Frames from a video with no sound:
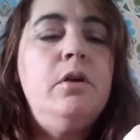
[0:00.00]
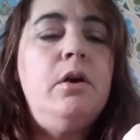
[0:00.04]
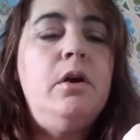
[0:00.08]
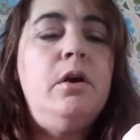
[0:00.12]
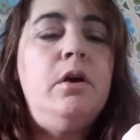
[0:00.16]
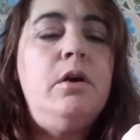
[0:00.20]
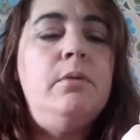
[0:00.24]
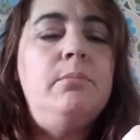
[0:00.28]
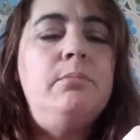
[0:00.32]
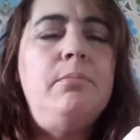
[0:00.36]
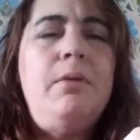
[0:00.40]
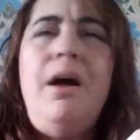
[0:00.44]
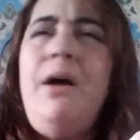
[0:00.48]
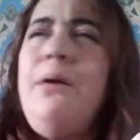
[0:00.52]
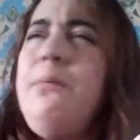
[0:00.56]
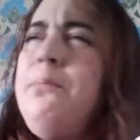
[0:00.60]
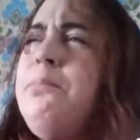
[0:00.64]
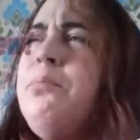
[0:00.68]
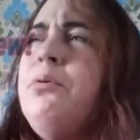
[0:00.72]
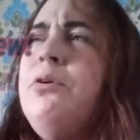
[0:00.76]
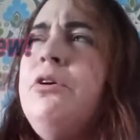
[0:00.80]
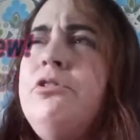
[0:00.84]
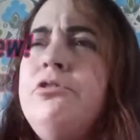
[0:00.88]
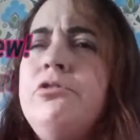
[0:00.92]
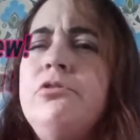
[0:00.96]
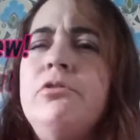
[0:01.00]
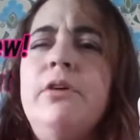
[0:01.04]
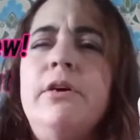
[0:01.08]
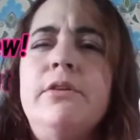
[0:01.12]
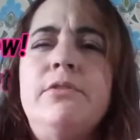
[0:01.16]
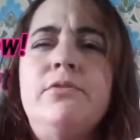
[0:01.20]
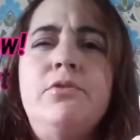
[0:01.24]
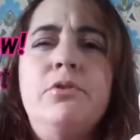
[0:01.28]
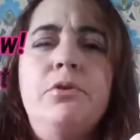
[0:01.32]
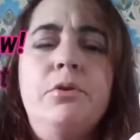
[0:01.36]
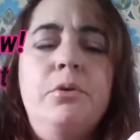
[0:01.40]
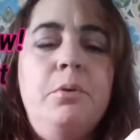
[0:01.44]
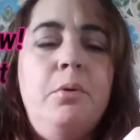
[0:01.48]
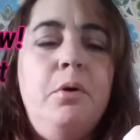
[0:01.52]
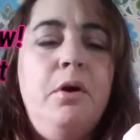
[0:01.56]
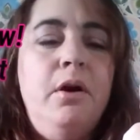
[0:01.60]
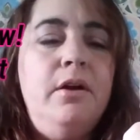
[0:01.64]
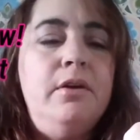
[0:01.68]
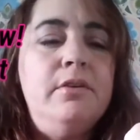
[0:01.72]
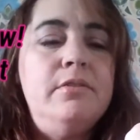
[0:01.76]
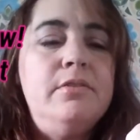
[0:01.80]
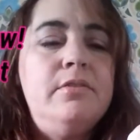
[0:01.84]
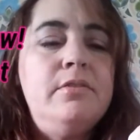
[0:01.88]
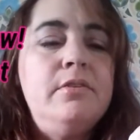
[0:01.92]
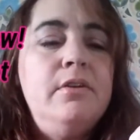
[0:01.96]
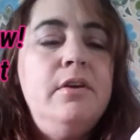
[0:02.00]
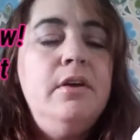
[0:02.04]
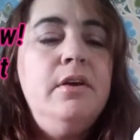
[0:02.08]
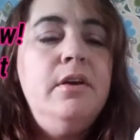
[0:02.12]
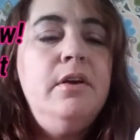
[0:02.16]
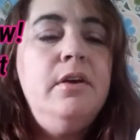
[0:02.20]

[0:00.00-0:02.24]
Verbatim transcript: I'm pretty sure that's who it was.